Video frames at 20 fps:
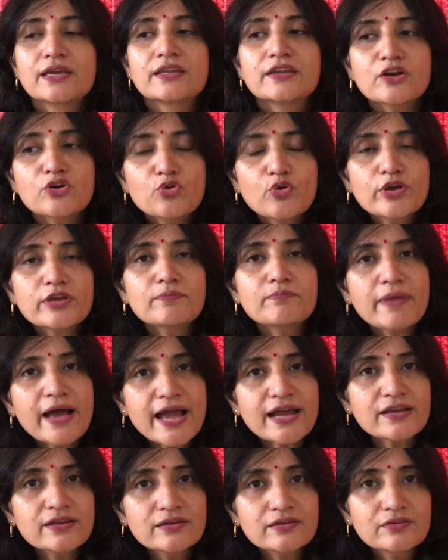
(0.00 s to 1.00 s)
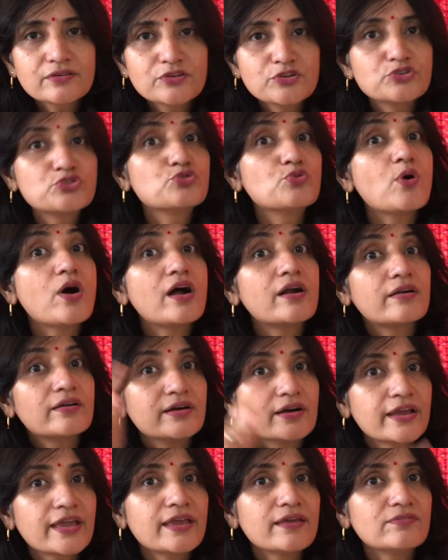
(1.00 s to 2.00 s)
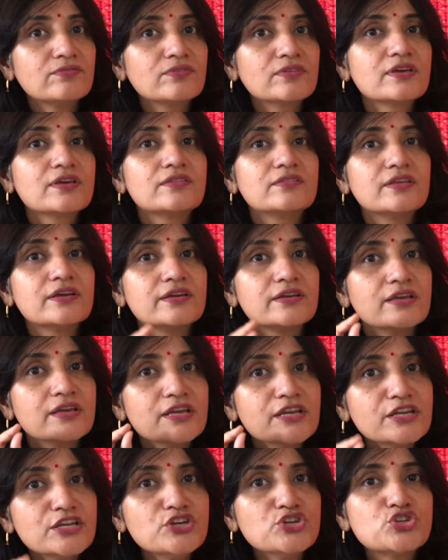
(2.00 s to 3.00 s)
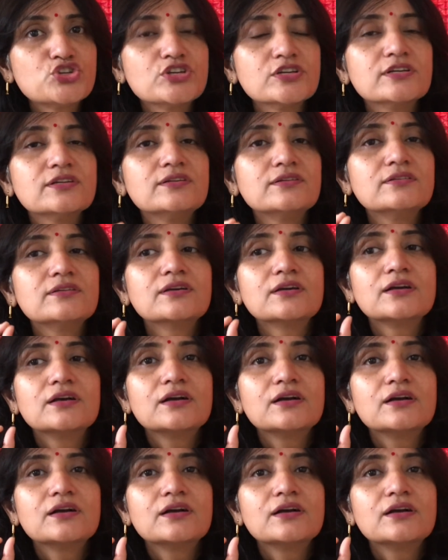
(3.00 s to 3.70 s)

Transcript: Now going back to our, again, the initial